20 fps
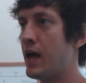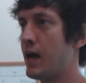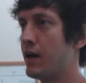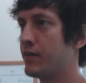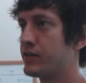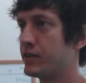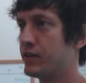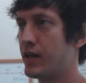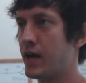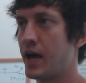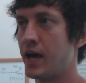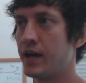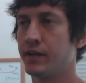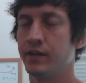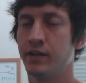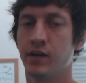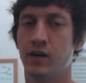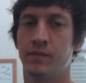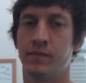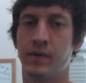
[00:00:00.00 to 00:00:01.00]
After
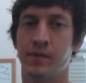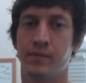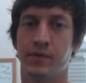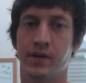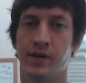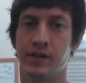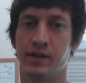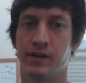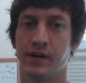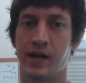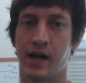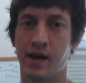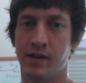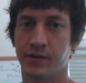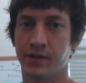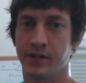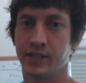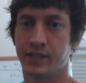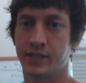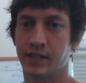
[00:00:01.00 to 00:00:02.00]
that, my brother and
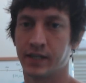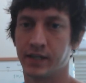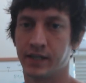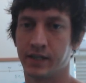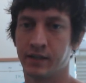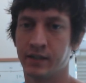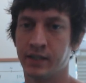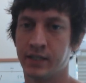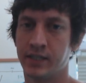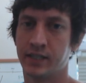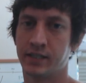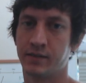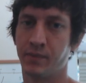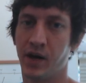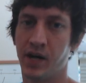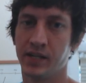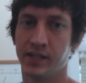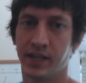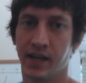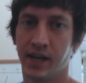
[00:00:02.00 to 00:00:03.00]
I, we just like
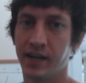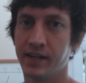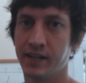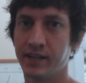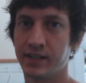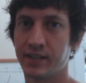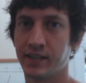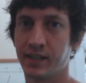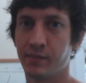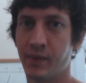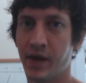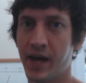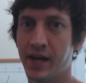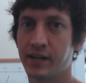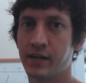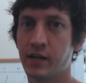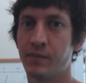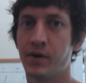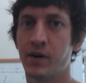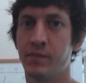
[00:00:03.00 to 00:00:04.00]
spontaneously
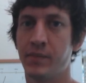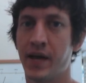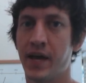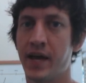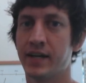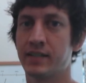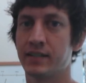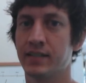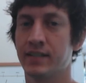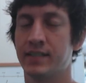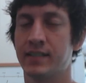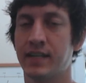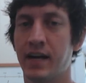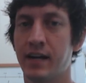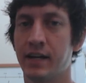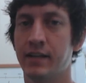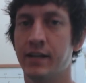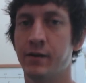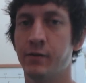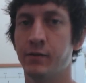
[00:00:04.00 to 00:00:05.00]
packed up our bags and
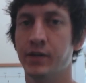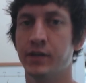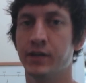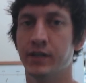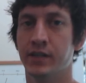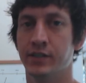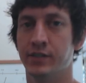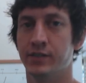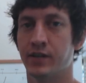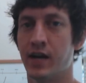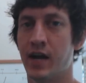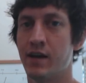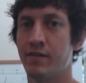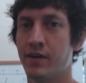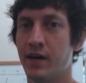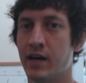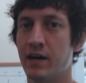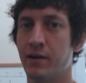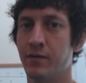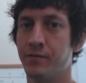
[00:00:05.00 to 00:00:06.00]
decided that we were going to
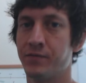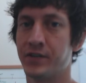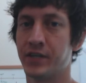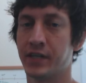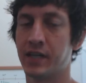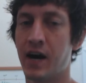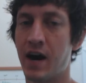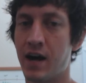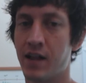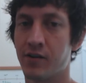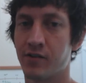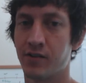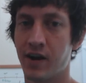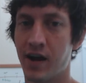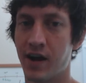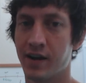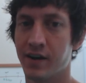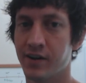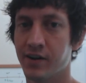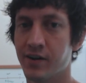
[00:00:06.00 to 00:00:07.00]
drive out to
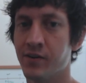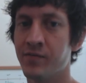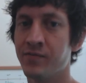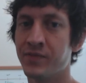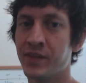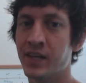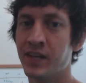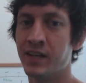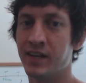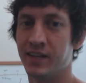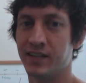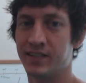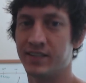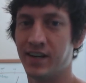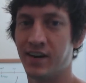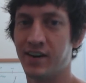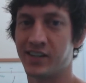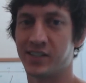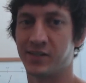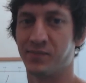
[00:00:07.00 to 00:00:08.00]
Colorado and
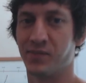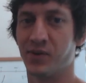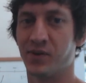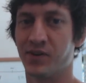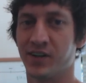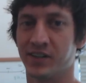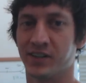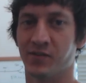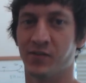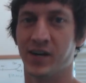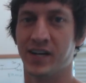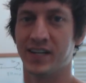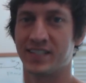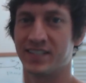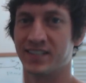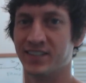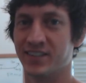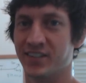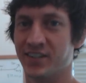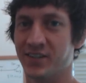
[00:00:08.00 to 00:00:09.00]
start exploring the
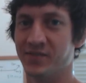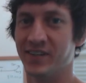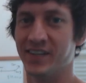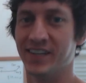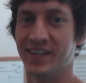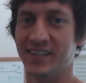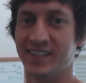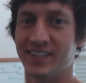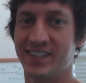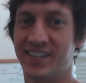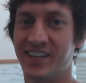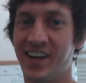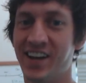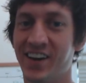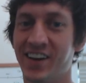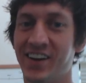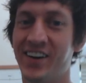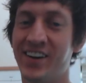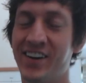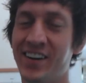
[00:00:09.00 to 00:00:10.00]
West a little bit.
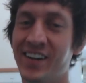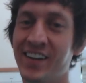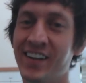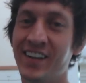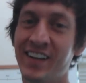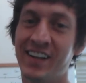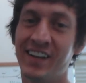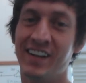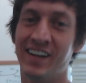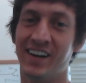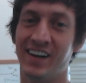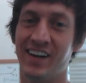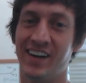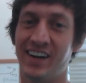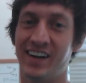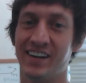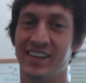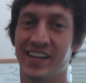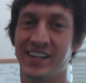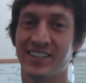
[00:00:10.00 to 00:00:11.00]
So,
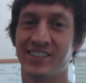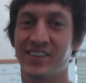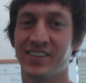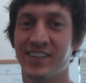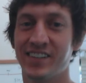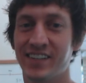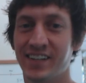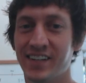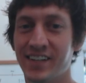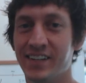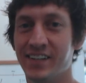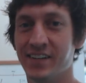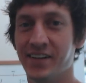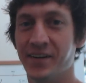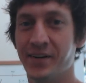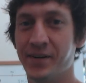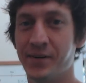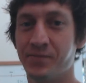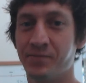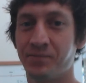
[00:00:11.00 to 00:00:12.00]
that's what we did,